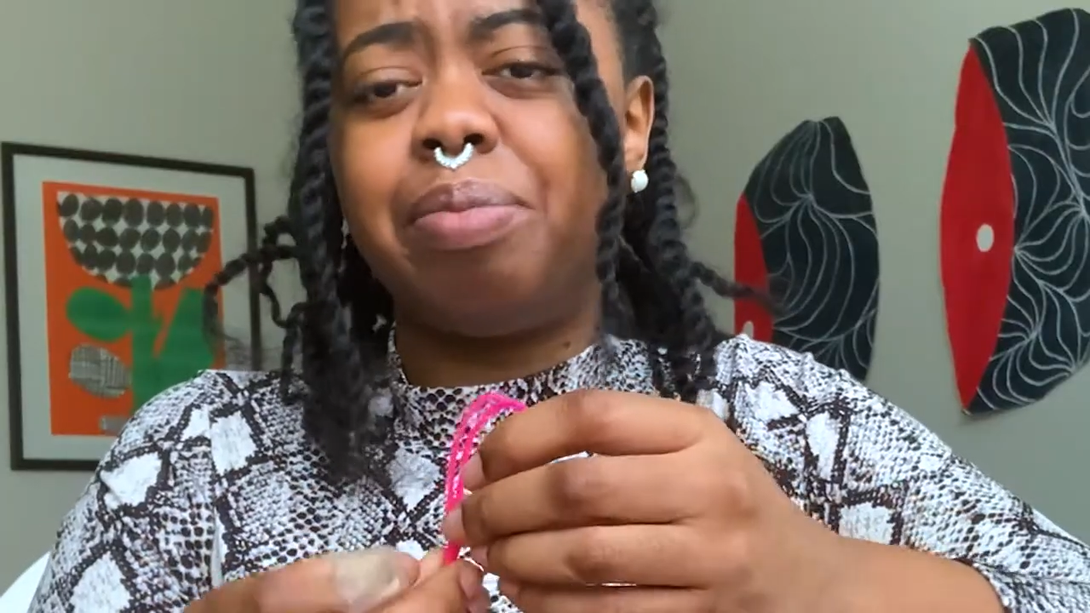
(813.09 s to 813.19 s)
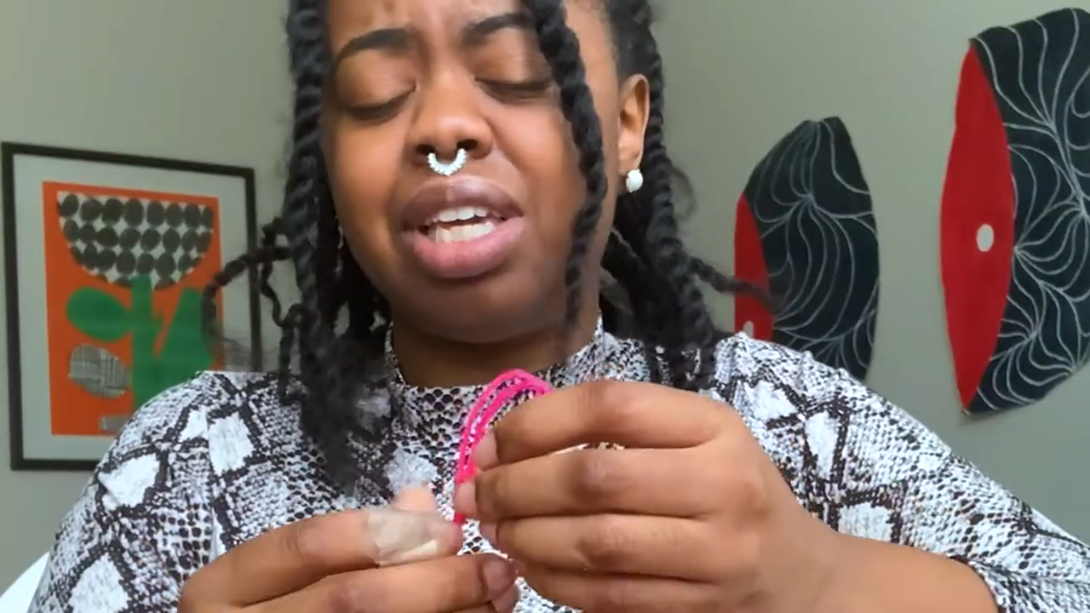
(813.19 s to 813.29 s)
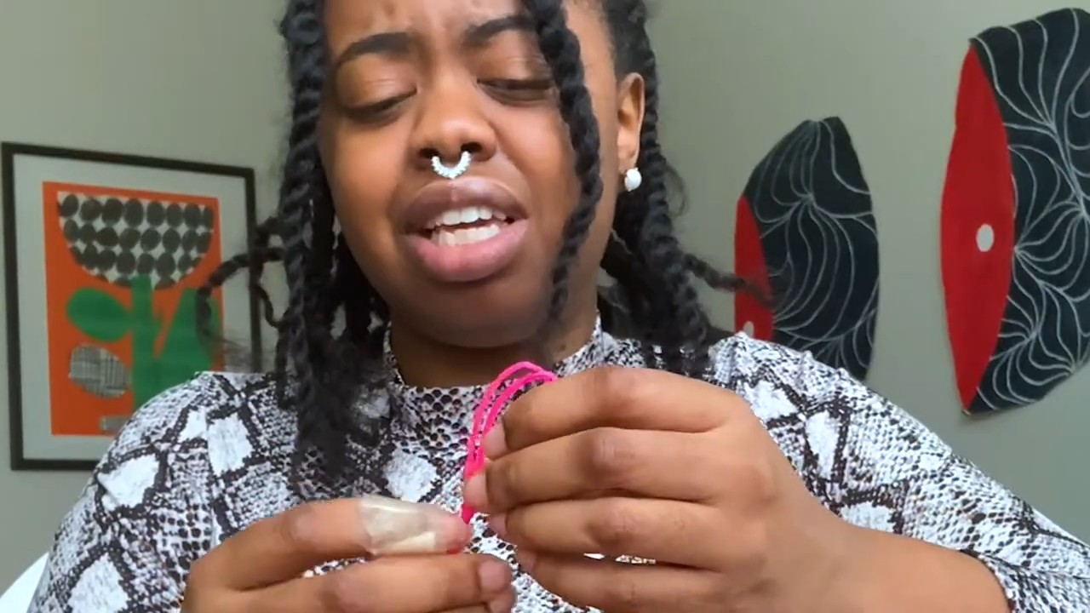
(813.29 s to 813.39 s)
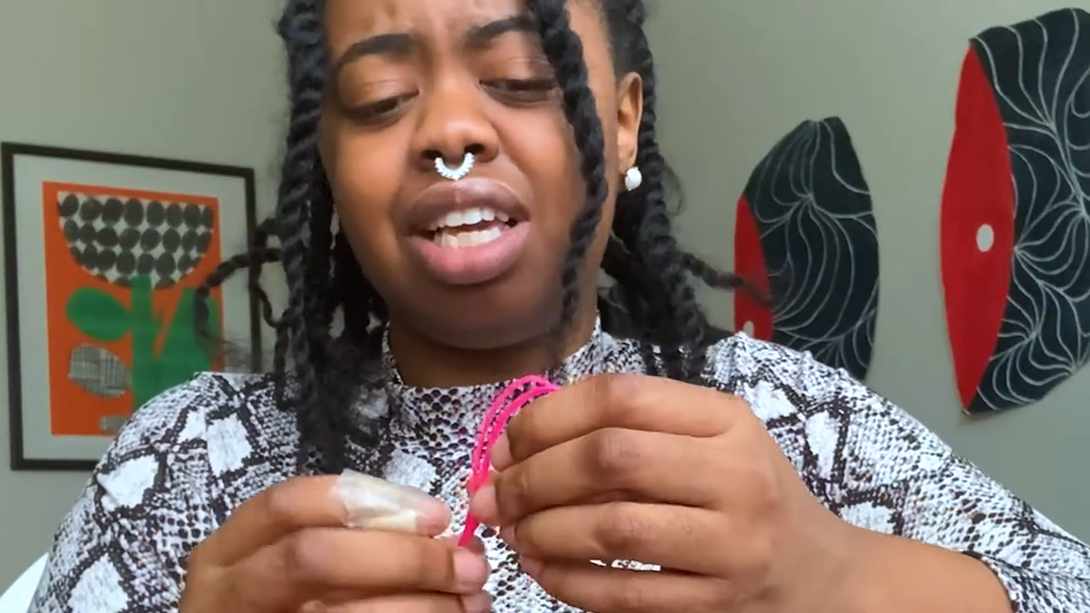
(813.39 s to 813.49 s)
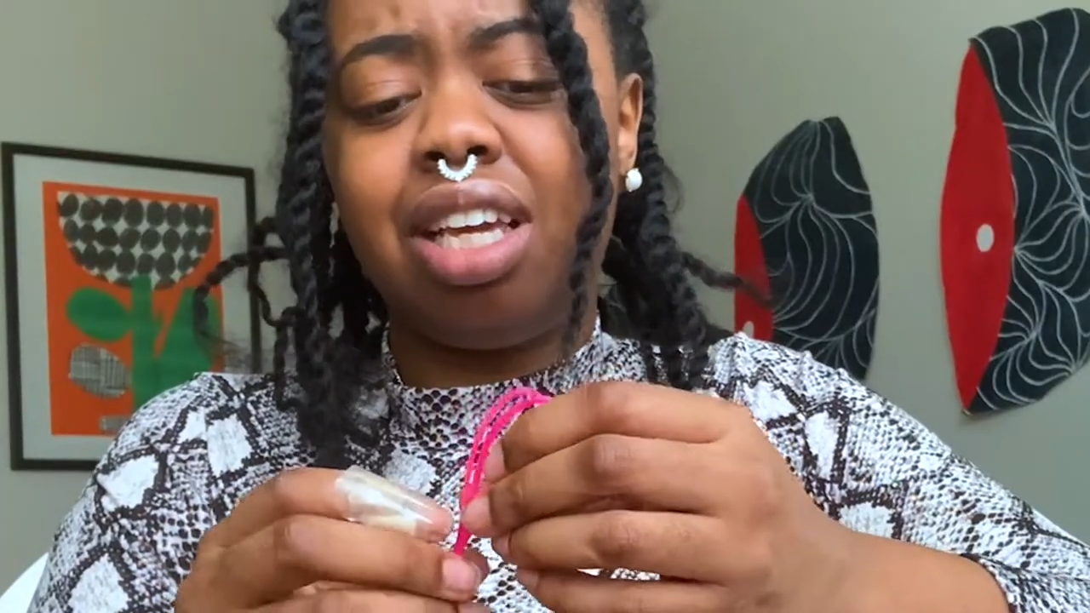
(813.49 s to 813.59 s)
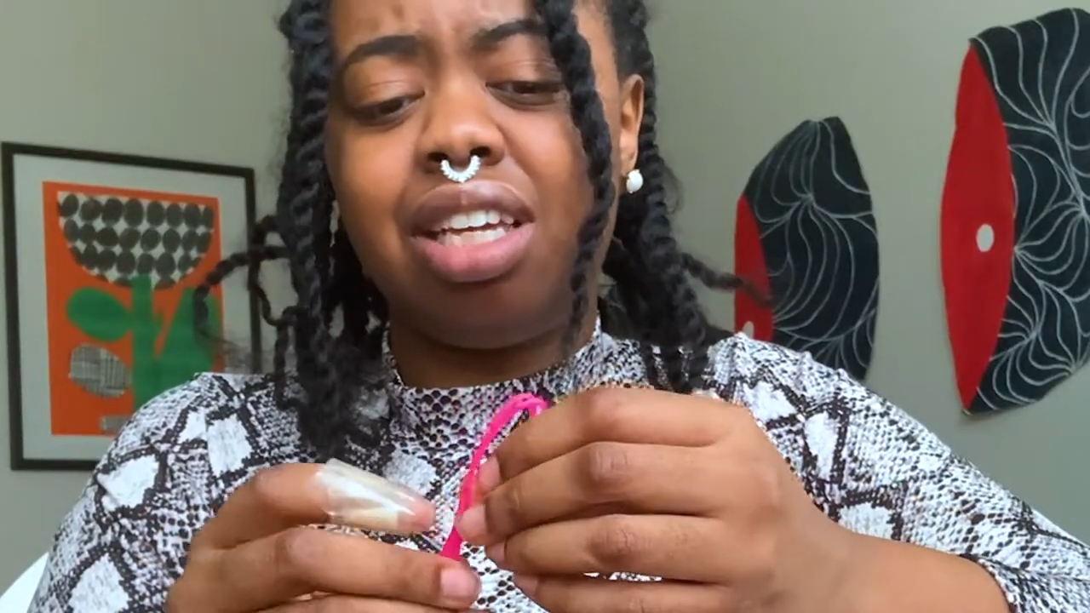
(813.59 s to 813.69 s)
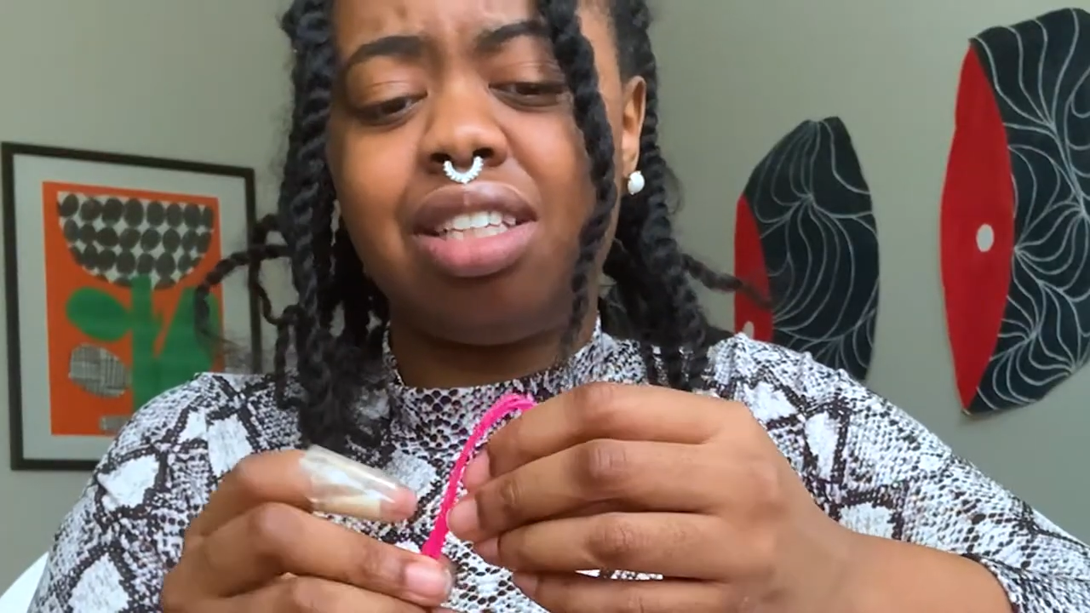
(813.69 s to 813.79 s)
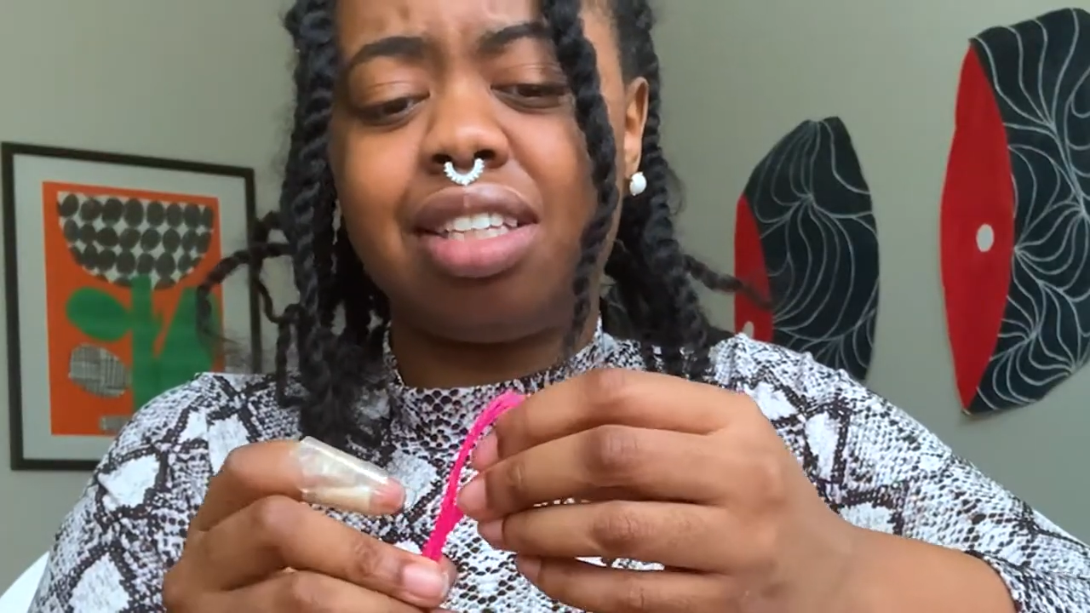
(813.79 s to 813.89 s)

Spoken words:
be